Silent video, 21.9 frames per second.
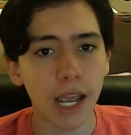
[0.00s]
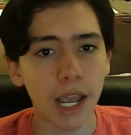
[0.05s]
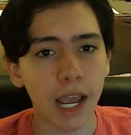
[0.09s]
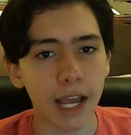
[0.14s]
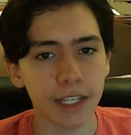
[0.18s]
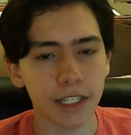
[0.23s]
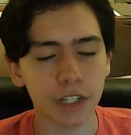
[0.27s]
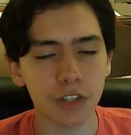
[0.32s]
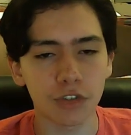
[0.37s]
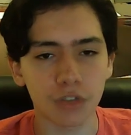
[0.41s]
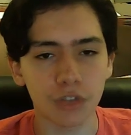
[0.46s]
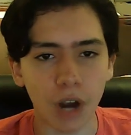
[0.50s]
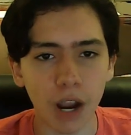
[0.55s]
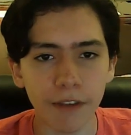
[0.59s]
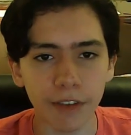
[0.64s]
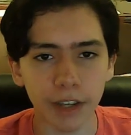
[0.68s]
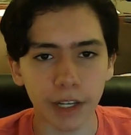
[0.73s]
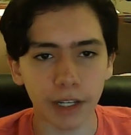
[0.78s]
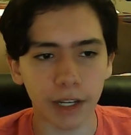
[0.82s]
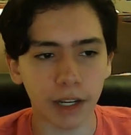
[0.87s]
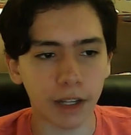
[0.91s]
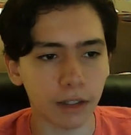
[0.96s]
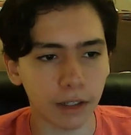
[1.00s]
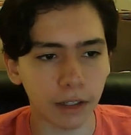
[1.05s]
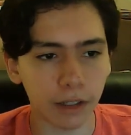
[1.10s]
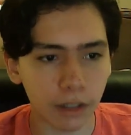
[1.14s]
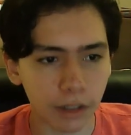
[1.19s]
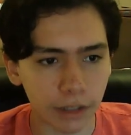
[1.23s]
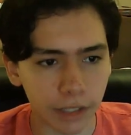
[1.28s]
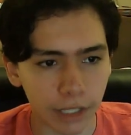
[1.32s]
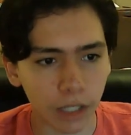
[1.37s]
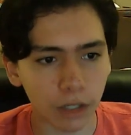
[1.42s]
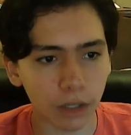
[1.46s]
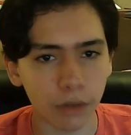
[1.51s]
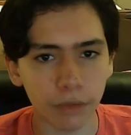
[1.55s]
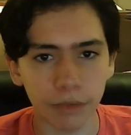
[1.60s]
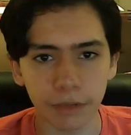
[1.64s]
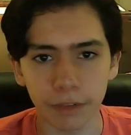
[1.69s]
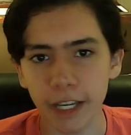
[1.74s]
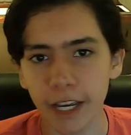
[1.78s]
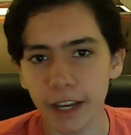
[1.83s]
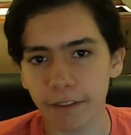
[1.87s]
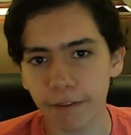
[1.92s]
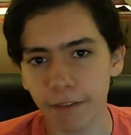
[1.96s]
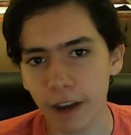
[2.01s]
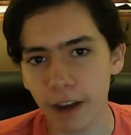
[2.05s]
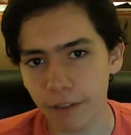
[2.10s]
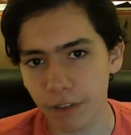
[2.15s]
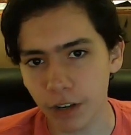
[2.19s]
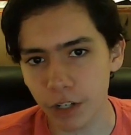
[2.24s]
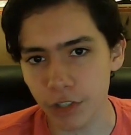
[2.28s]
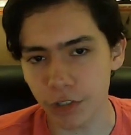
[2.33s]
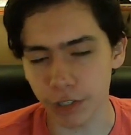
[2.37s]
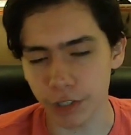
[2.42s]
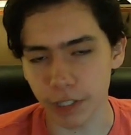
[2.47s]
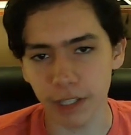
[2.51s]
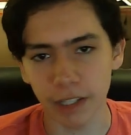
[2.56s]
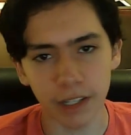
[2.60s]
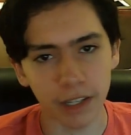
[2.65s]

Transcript: as he's driving a little yellow Fiat 500.